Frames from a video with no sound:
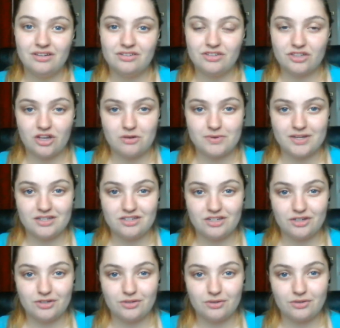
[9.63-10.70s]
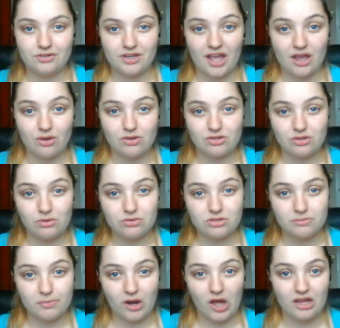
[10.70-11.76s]
to go into to get your school
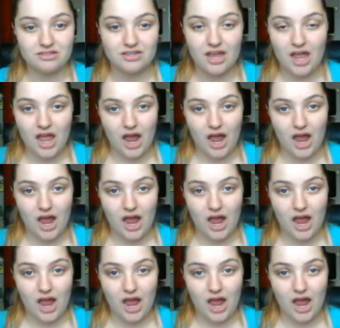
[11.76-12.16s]
supplies.